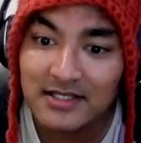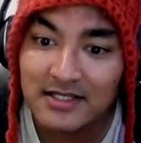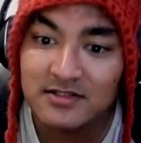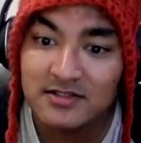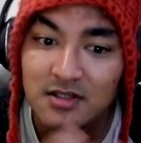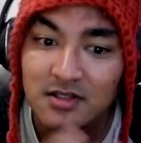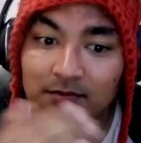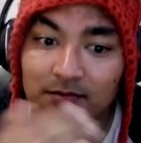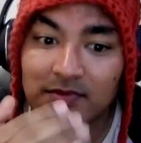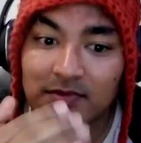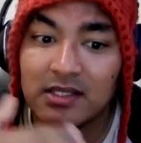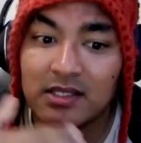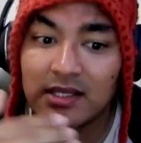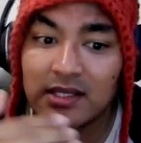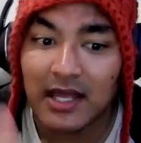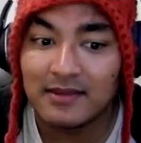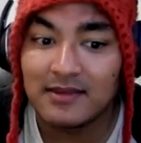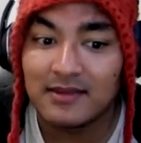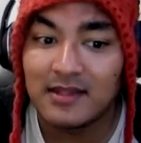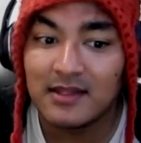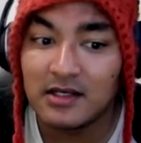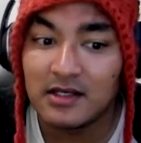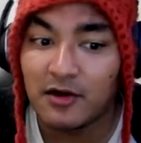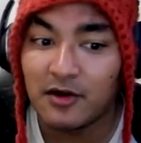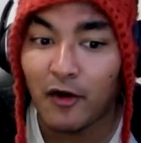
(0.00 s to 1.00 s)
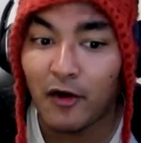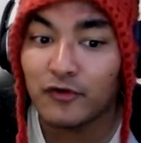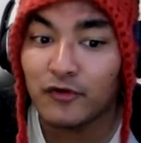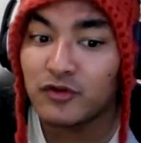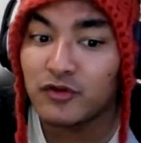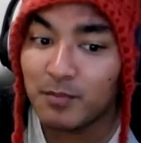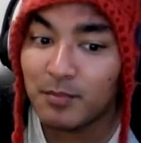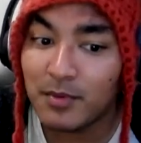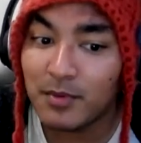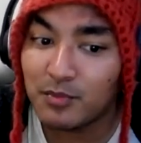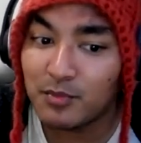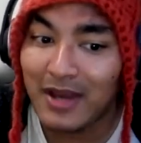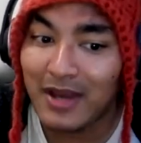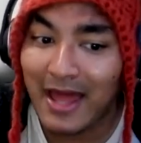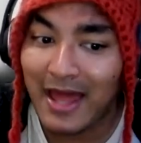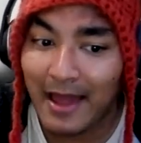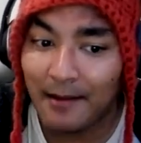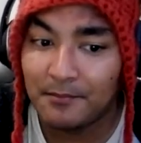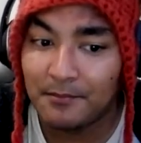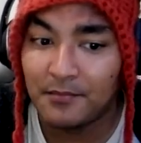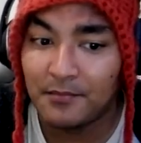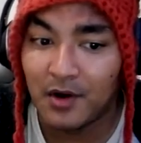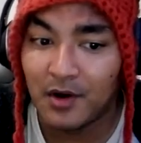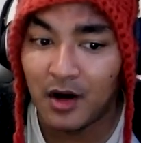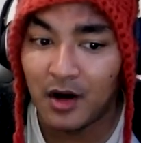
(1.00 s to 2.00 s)
and something, and then other people
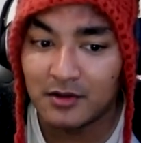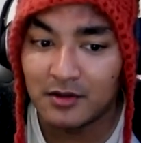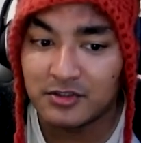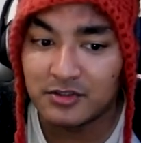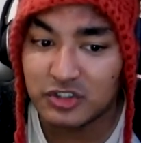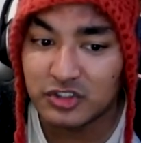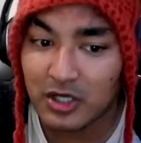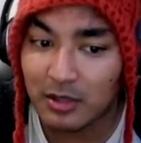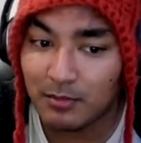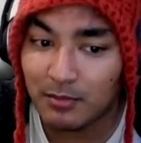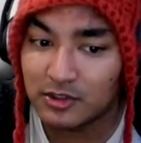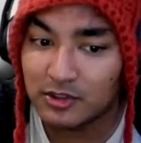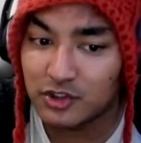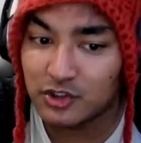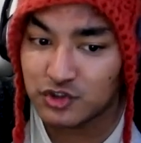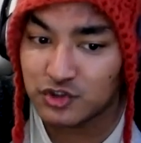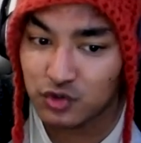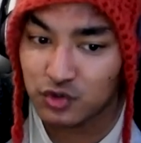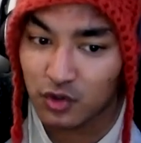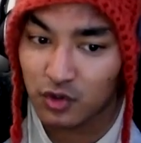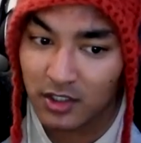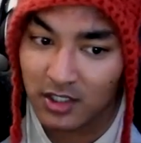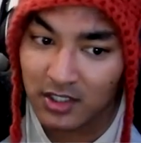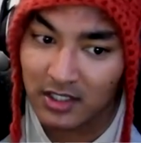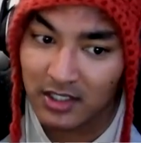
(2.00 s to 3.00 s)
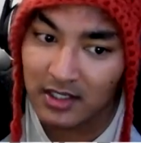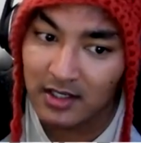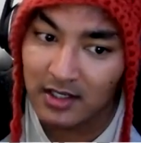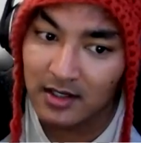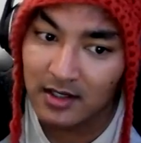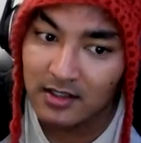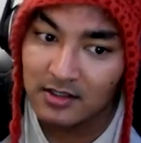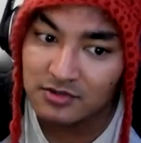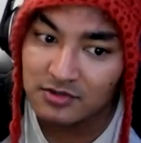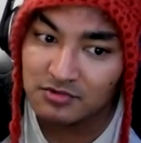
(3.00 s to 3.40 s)
have traveled this journey,